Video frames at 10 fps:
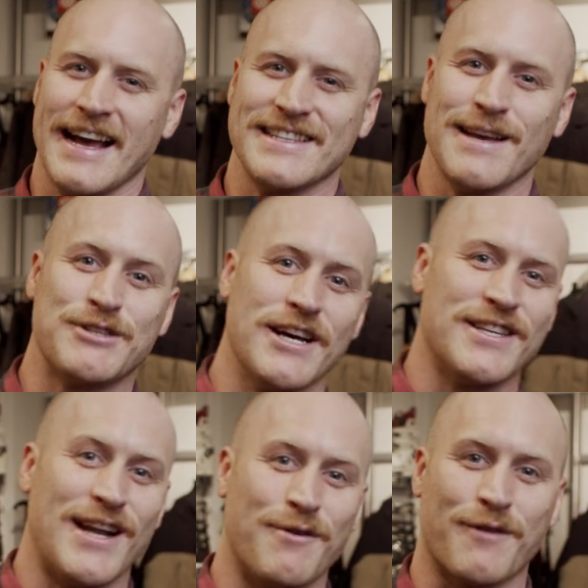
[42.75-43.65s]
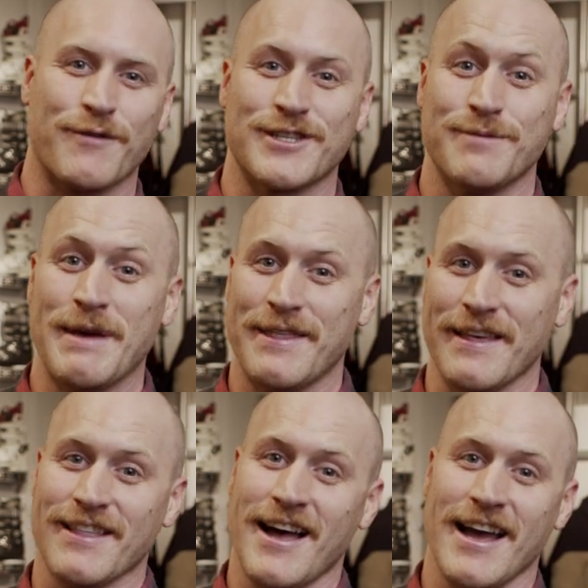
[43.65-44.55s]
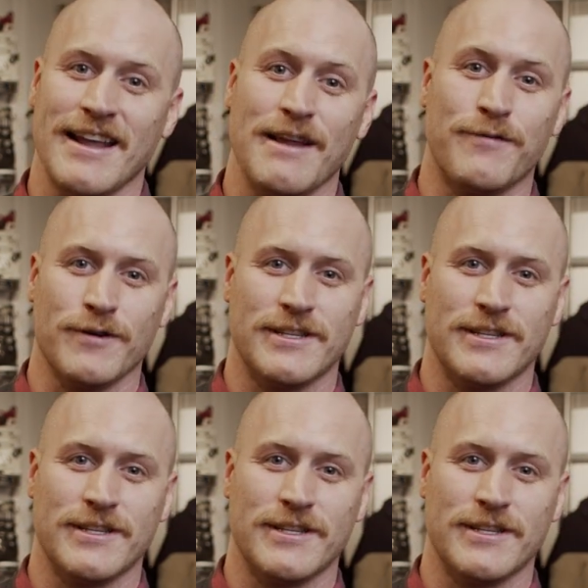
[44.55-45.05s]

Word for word: guys, I'm Justin. I work for Smith and Line and Full